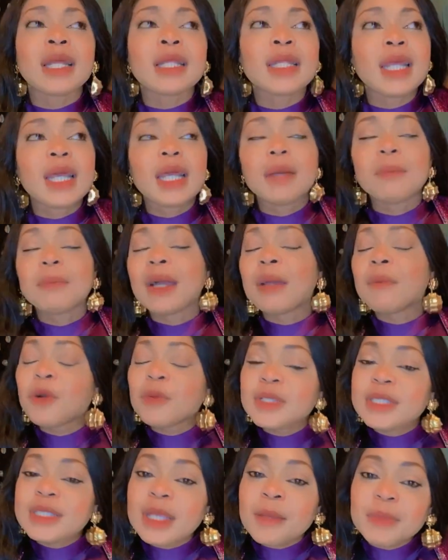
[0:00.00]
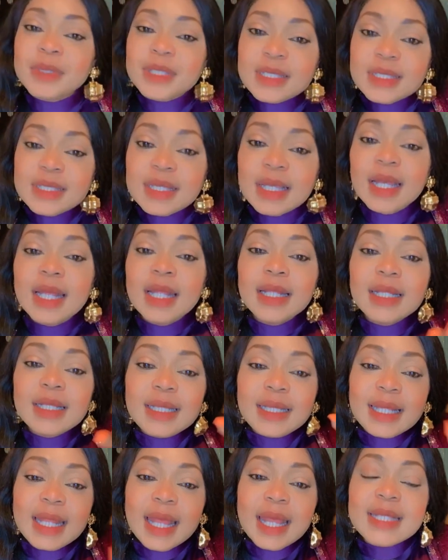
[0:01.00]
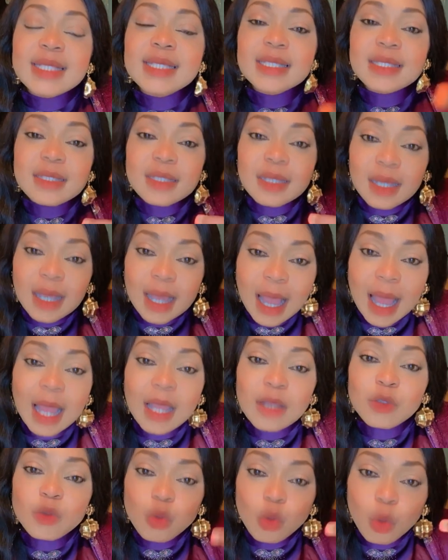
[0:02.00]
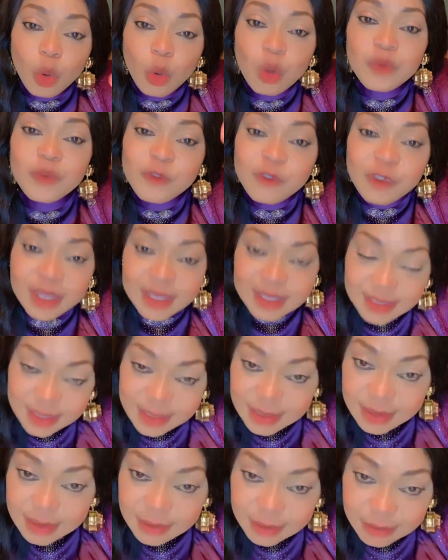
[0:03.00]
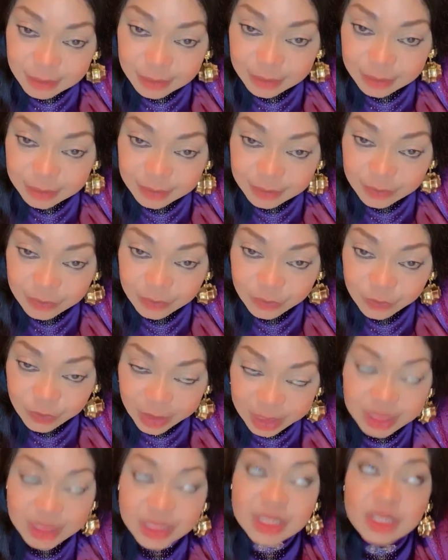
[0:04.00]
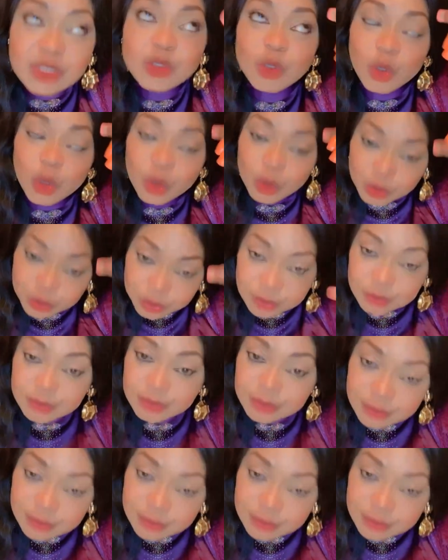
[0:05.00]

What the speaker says: And my mommy said, please, let her go first. When she's gone.